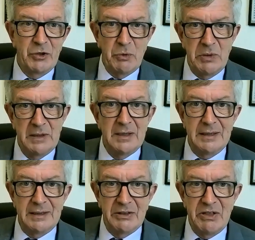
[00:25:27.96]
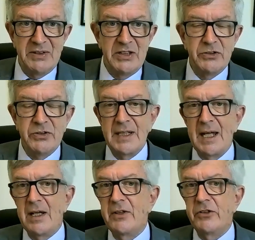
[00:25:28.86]
So there is issues in
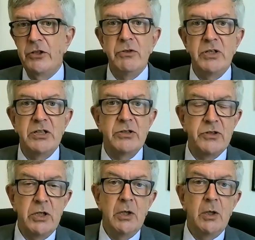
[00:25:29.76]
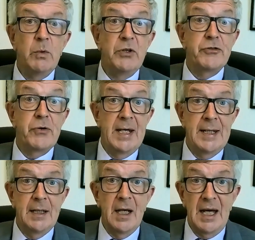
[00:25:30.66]
that, and there's huge issues with
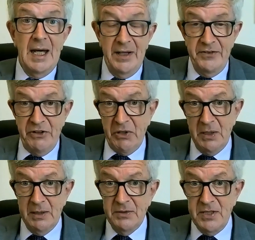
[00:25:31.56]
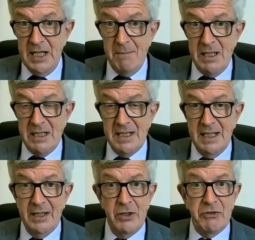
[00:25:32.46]
training and team
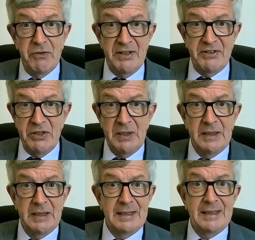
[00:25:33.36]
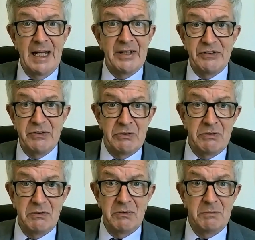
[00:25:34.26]
building and all the rest that
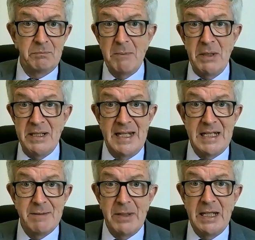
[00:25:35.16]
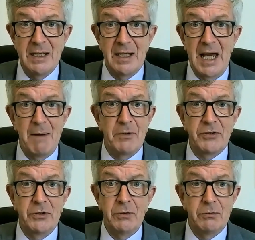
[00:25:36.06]
people need to be
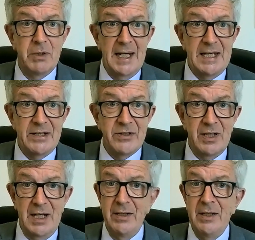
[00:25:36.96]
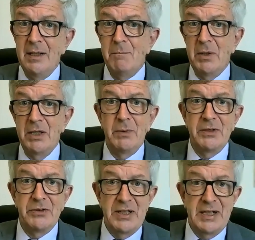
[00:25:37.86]
able to relate. And by the
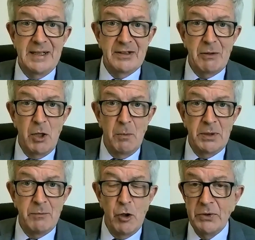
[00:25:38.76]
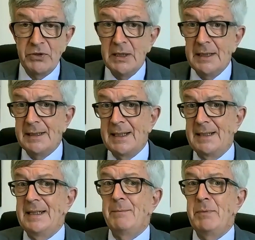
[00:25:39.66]
way, there's a thing that's coming up at the moment
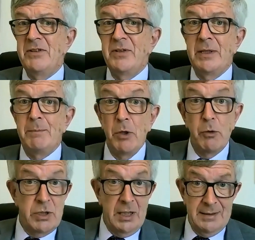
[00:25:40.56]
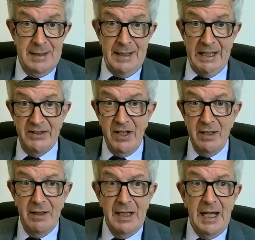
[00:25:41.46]
that it appears that the Botox clinics
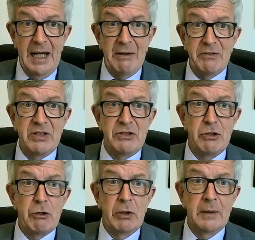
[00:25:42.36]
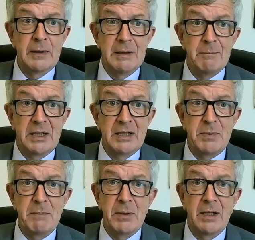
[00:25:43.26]
are out the door
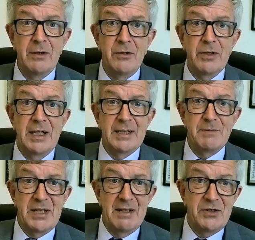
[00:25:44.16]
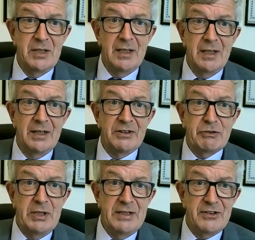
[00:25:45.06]
because people are looking at themselves on
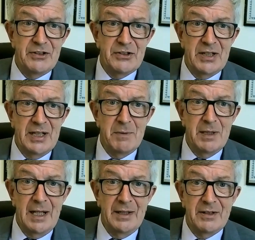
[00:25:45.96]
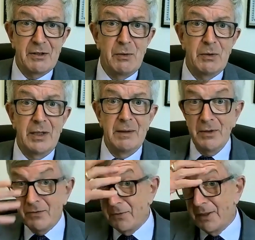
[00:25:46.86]
screens all the time and they're going,
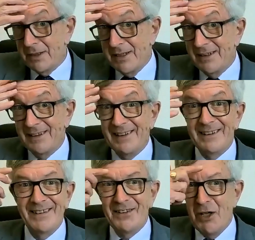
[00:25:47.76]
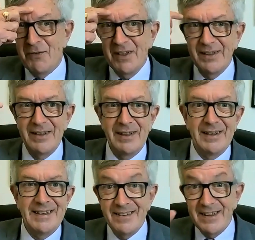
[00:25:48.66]
I'm not really, there's an awful lot of
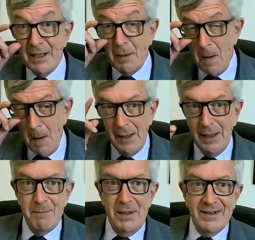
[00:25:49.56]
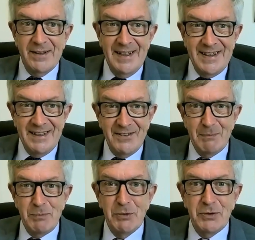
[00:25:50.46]
lines here. I better head down
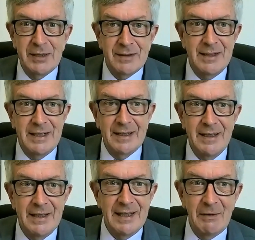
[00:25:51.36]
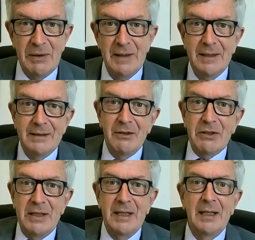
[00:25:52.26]
to the Botox clinic. Now,
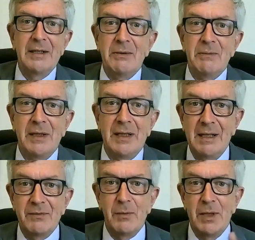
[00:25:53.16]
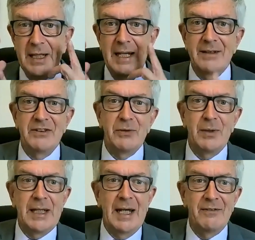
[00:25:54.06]
luckily, I have to wear glasses,
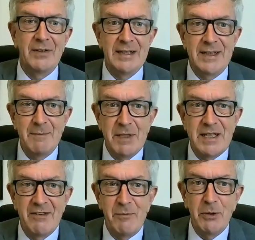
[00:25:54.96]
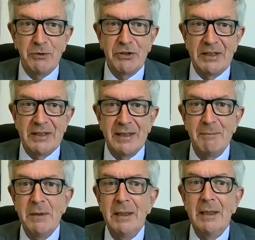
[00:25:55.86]
so I can't really see myself most of the
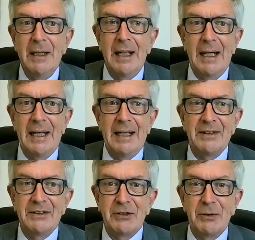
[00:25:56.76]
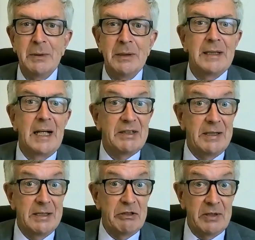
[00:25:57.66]
time. So
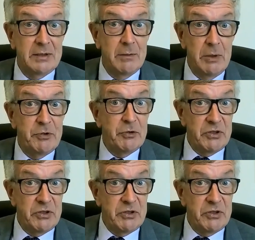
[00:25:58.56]
that's the issue that's coming up.